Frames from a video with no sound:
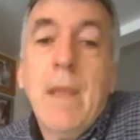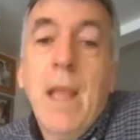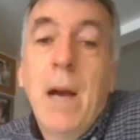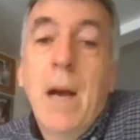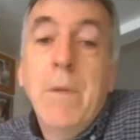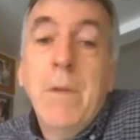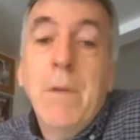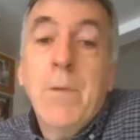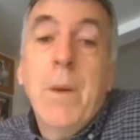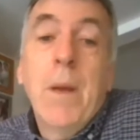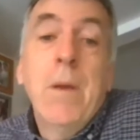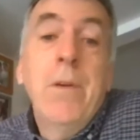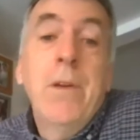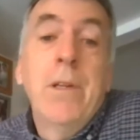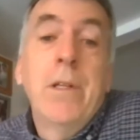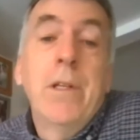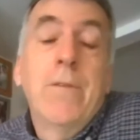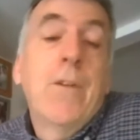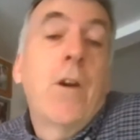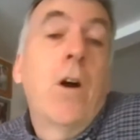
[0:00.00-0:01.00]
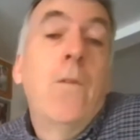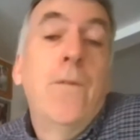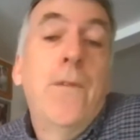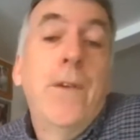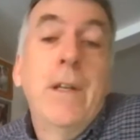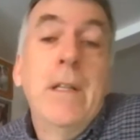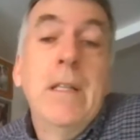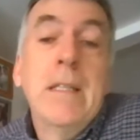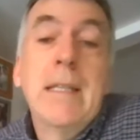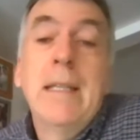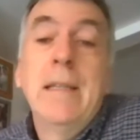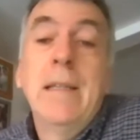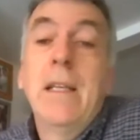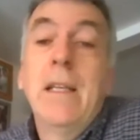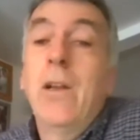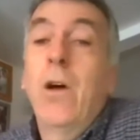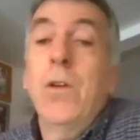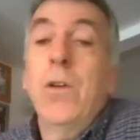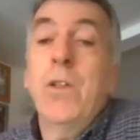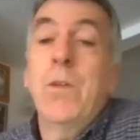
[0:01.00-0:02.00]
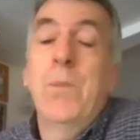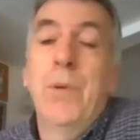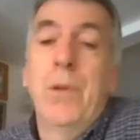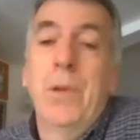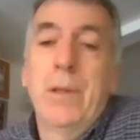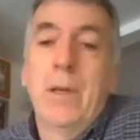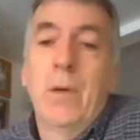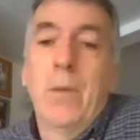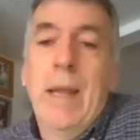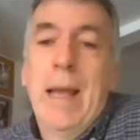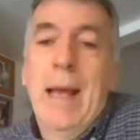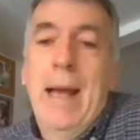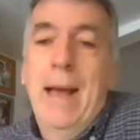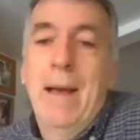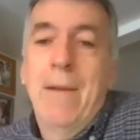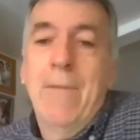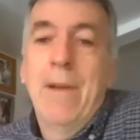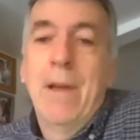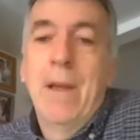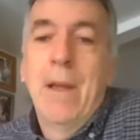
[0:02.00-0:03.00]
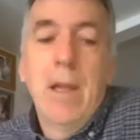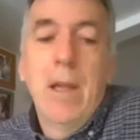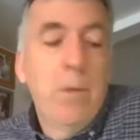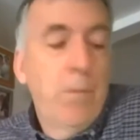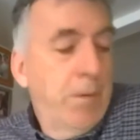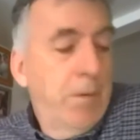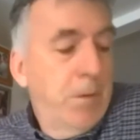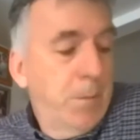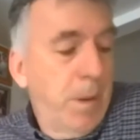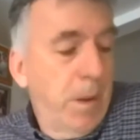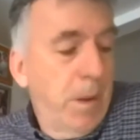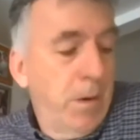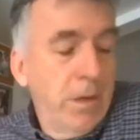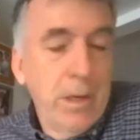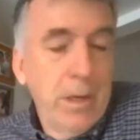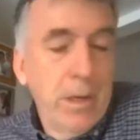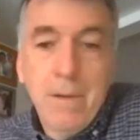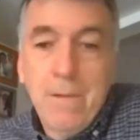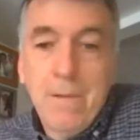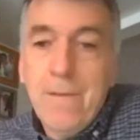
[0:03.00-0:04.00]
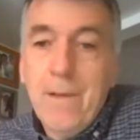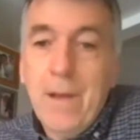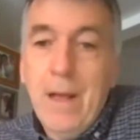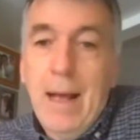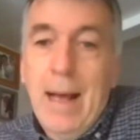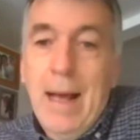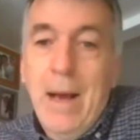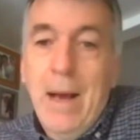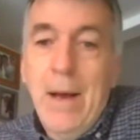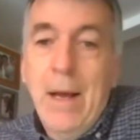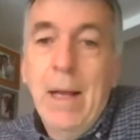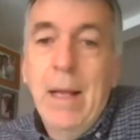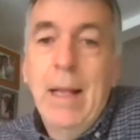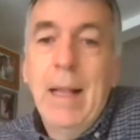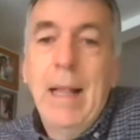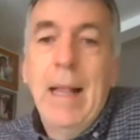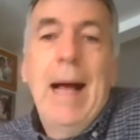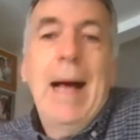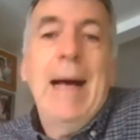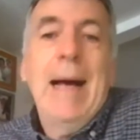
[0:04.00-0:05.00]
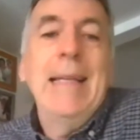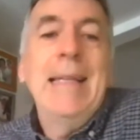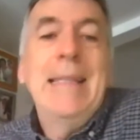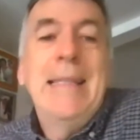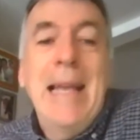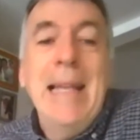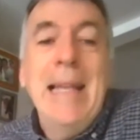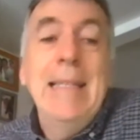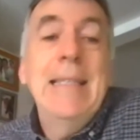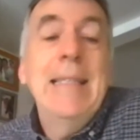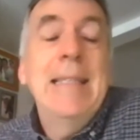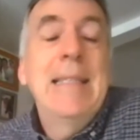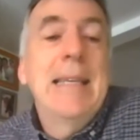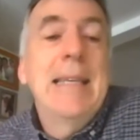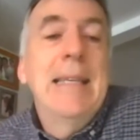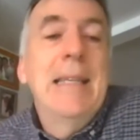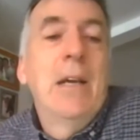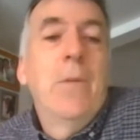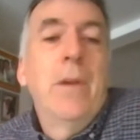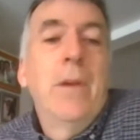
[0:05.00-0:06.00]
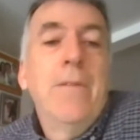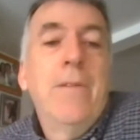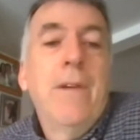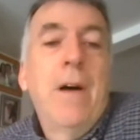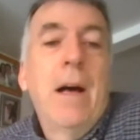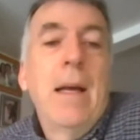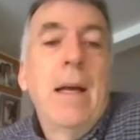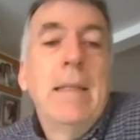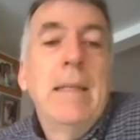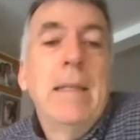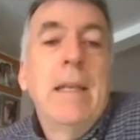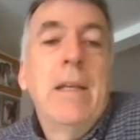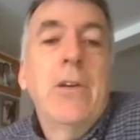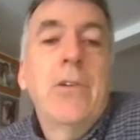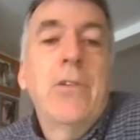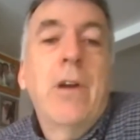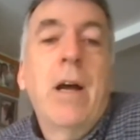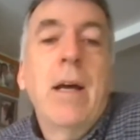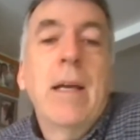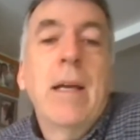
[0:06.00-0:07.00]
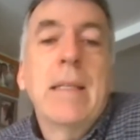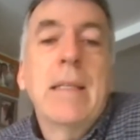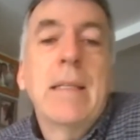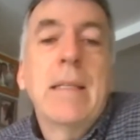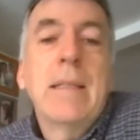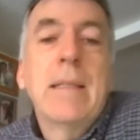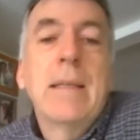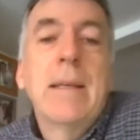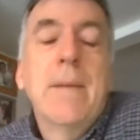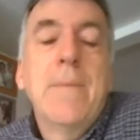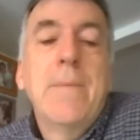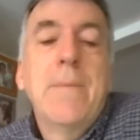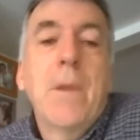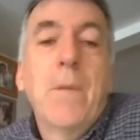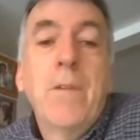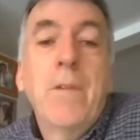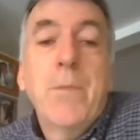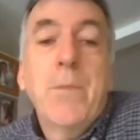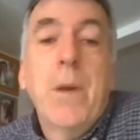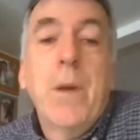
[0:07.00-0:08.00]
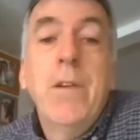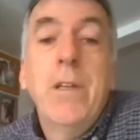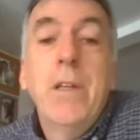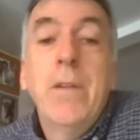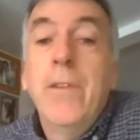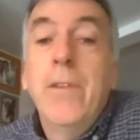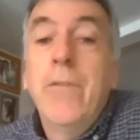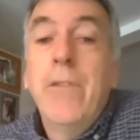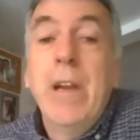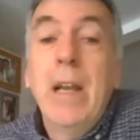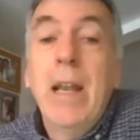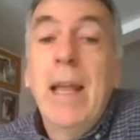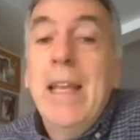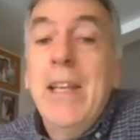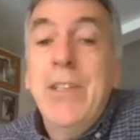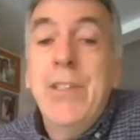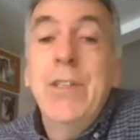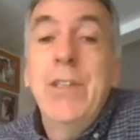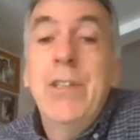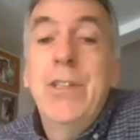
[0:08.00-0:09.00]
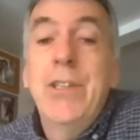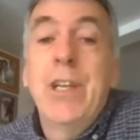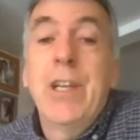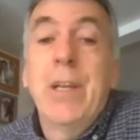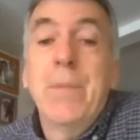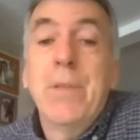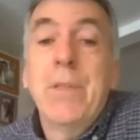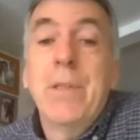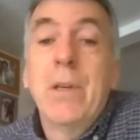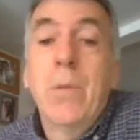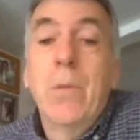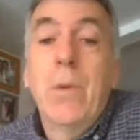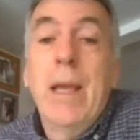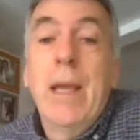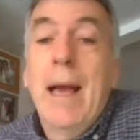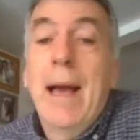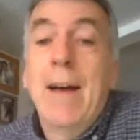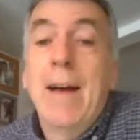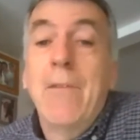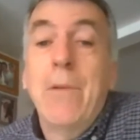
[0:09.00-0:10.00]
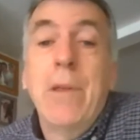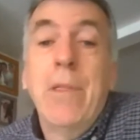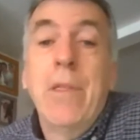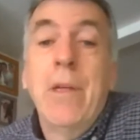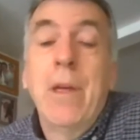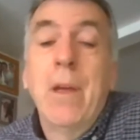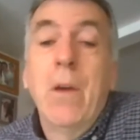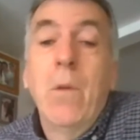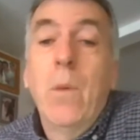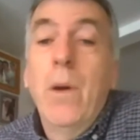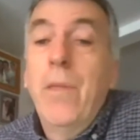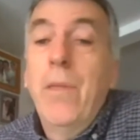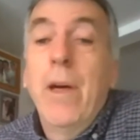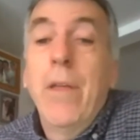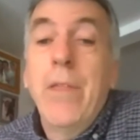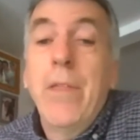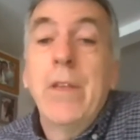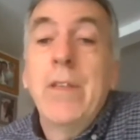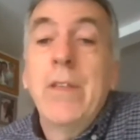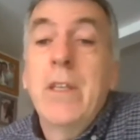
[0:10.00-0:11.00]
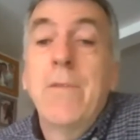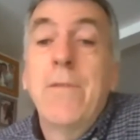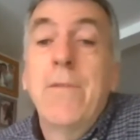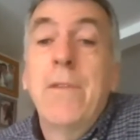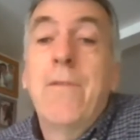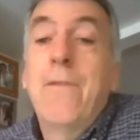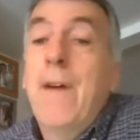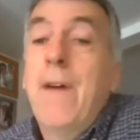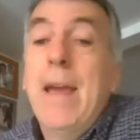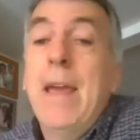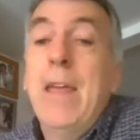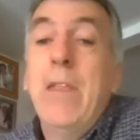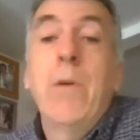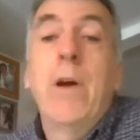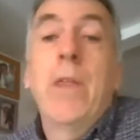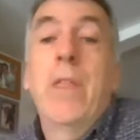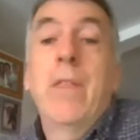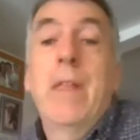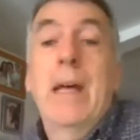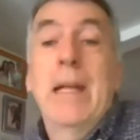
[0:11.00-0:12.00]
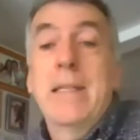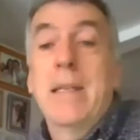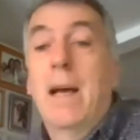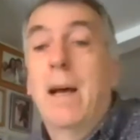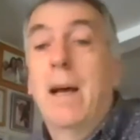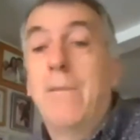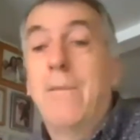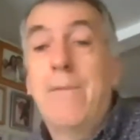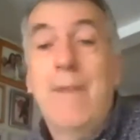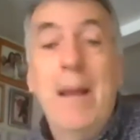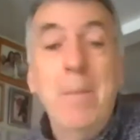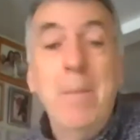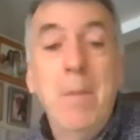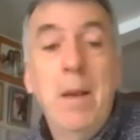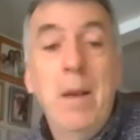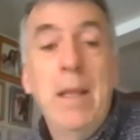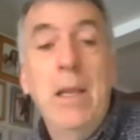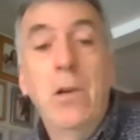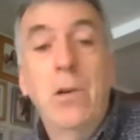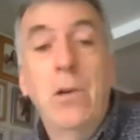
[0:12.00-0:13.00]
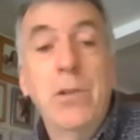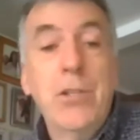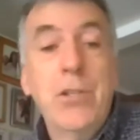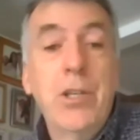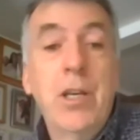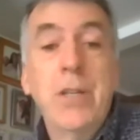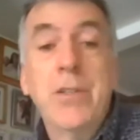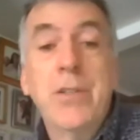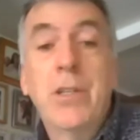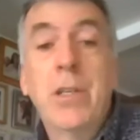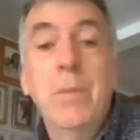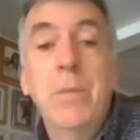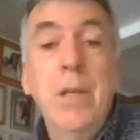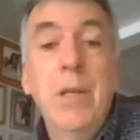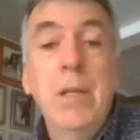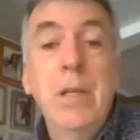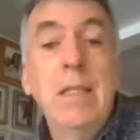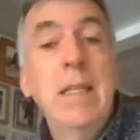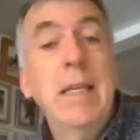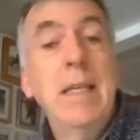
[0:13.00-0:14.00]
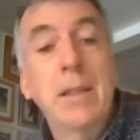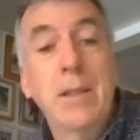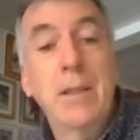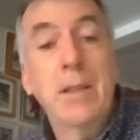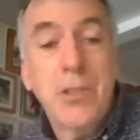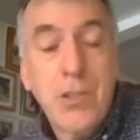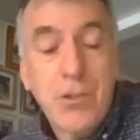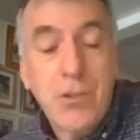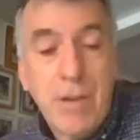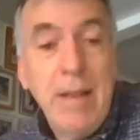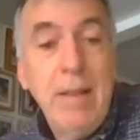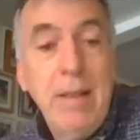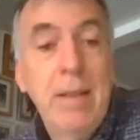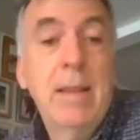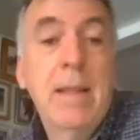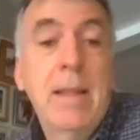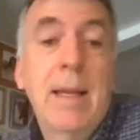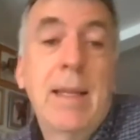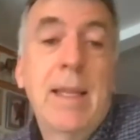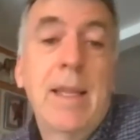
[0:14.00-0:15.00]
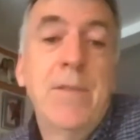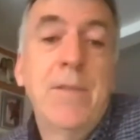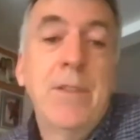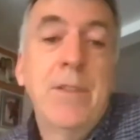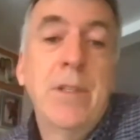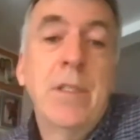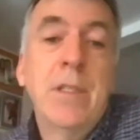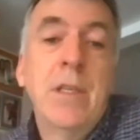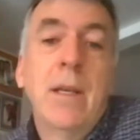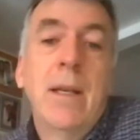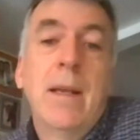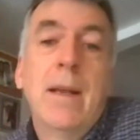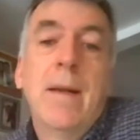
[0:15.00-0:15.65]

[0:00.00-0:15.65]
And we've spoken of confidence in the gospel that we have. We've spoken of our identity that we find in Christ. We've spoken of the relationships that we have with, with others of the faith, whether that's our family or church community, and the strength that that gives us.